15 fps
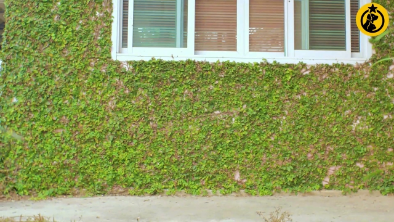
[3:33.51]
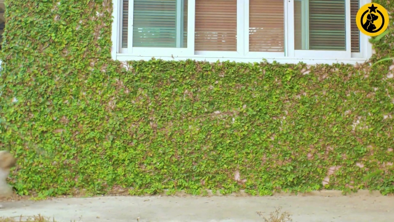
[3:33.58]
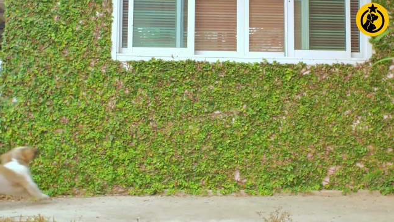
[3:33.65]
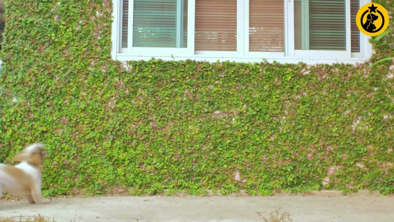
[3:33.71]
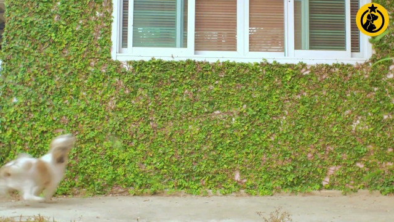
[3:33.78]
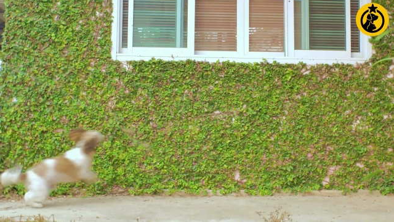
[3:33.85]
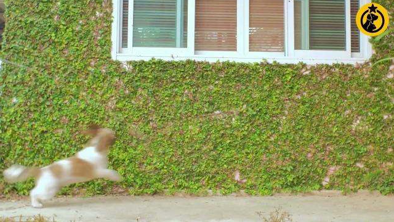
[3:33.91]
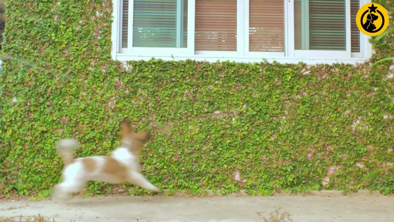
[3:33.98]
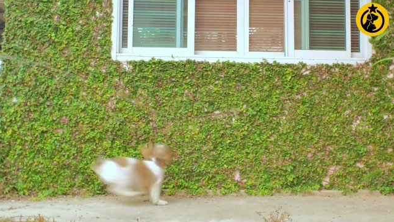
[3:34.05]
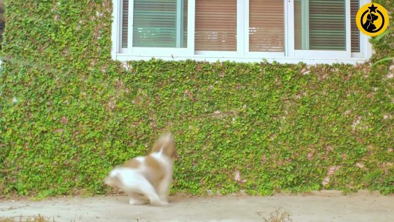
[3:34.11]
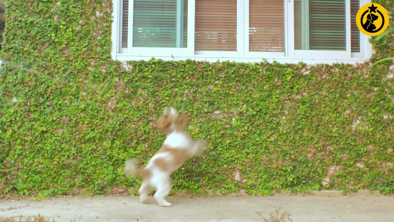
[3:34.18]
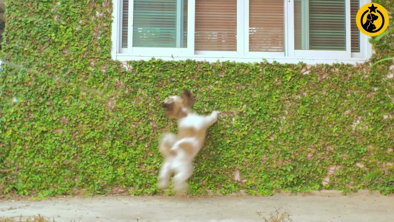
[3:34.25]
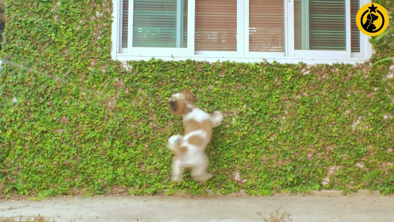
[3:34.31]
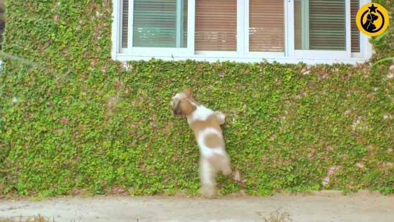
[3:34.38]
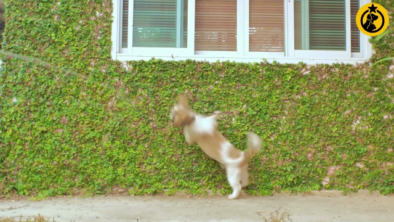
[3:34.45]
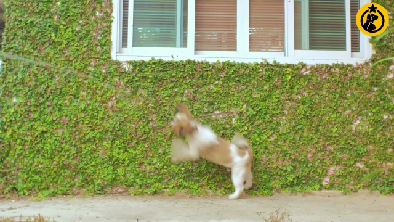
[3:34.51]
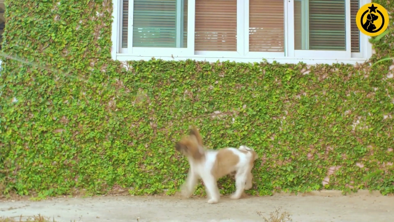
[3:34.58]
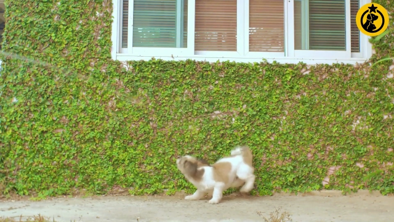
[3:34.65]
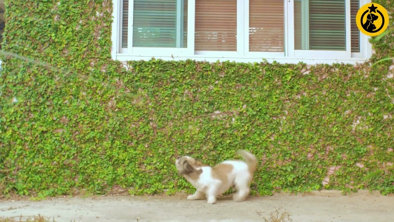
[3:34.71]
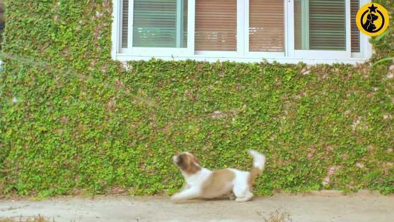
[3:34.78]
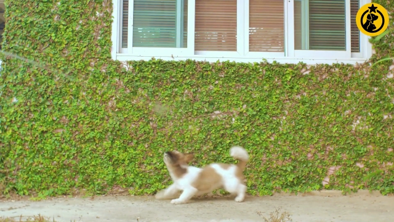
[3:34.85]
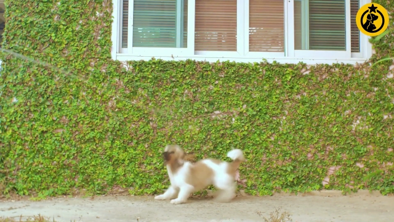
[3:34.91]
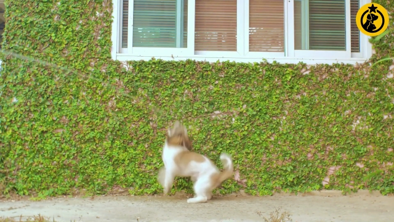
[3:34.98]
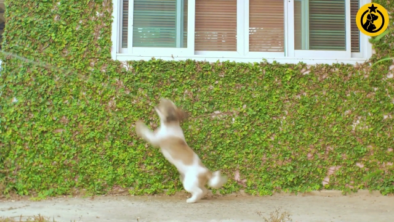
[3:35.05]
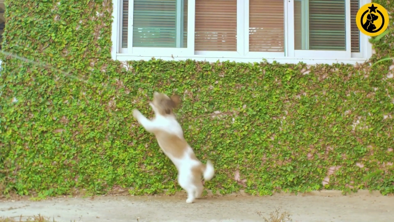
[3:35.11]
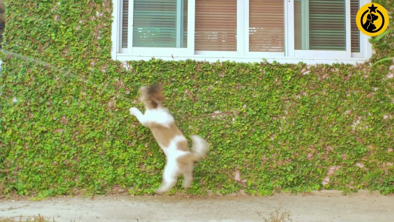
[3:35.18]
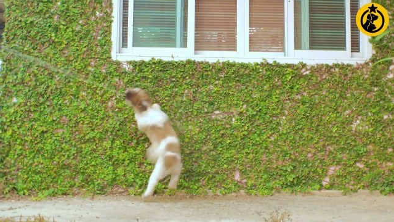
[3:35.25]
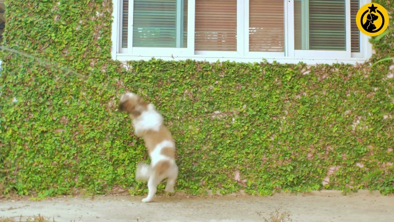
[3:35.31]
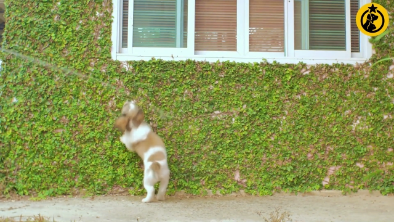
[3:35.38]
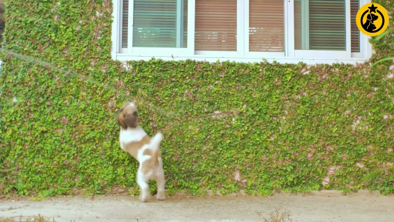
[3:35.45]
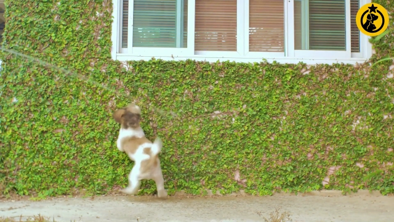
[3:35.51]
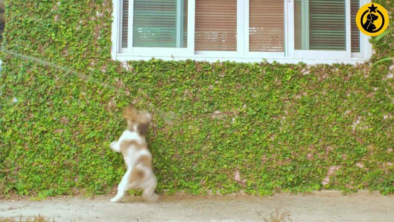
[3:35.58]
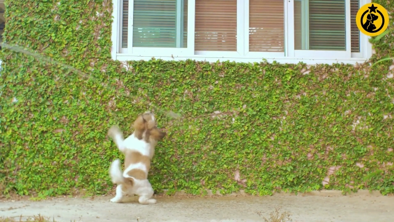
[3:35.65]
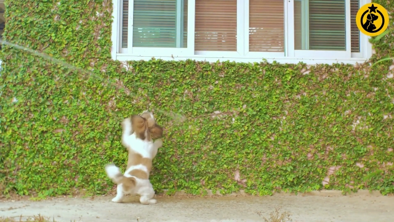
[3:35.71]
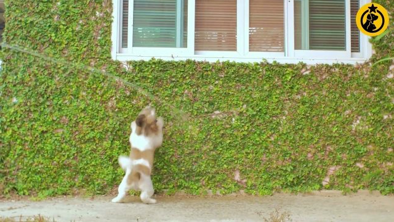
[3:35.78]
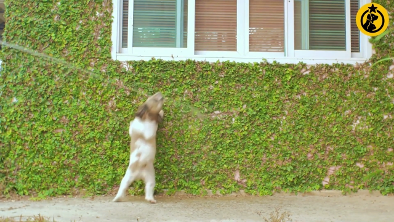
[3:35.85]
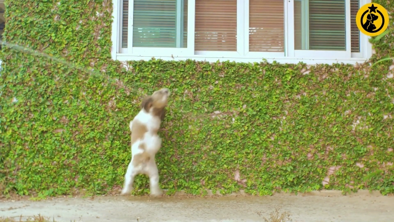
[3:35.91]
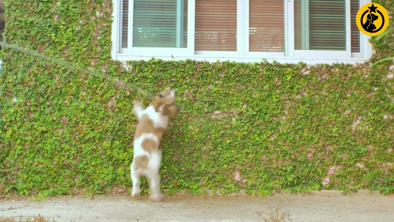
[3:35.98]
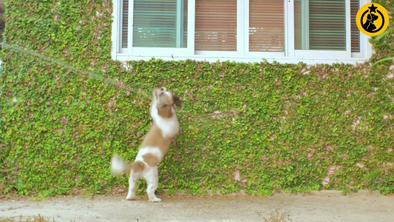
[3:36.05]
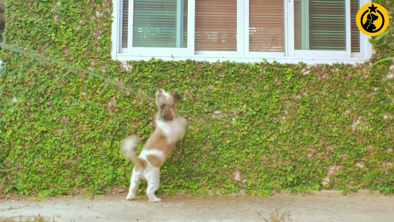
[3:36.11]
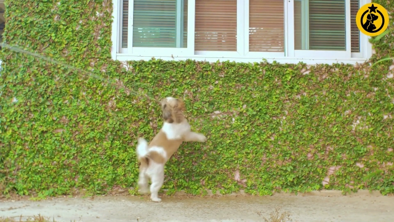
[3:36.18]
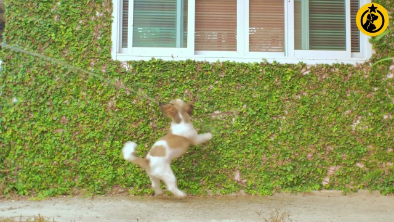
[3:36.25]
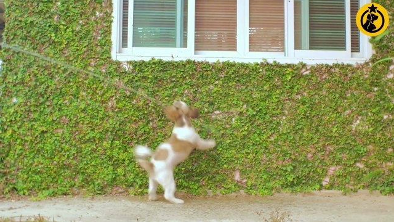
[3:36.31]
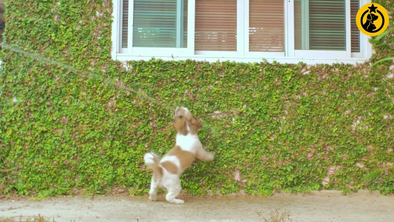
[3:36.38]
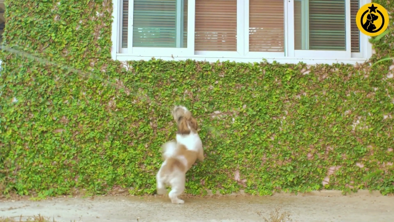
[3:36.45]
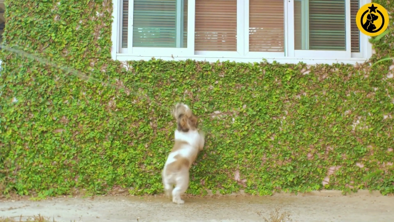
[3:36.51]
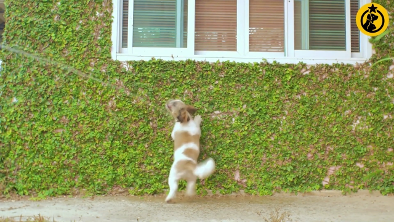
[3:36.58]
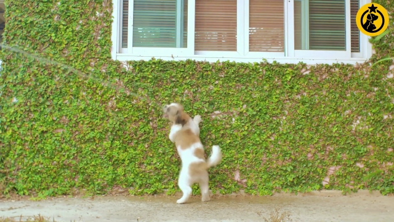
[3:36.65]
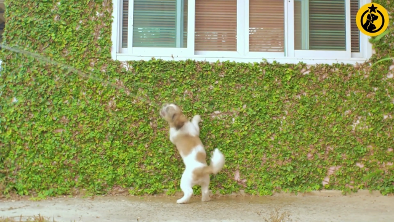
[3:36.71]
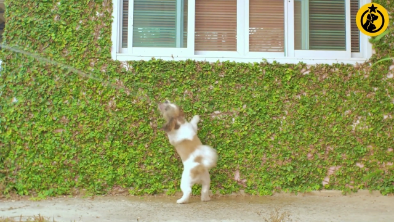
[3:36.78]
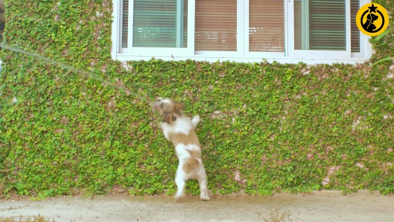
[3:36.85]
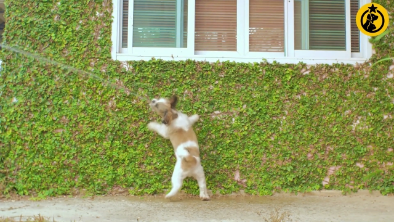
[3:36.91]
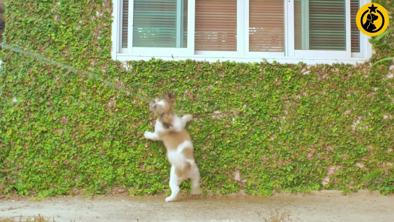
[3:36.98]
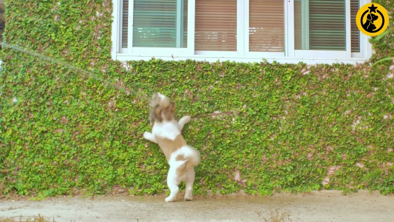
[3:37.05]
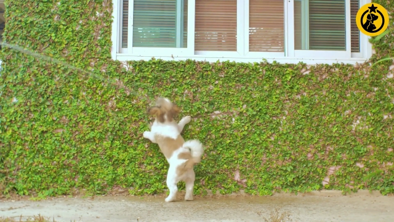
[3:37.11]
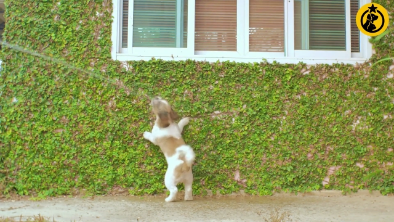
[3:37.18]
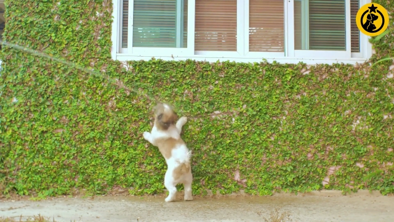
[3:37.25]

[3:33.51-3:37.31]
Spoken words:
[unreadable: no face in view]